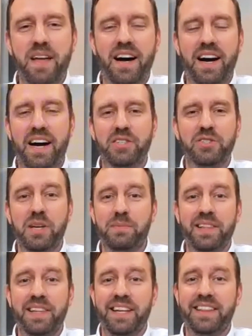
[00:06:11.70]
do
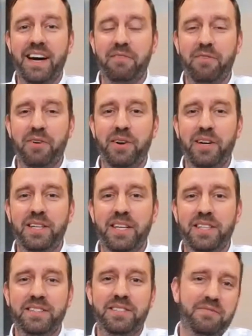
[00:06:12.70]
something like that for
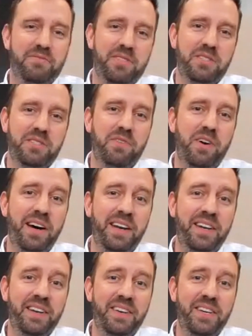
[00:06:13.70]
it's
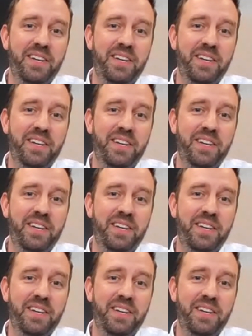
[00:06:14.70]
fun,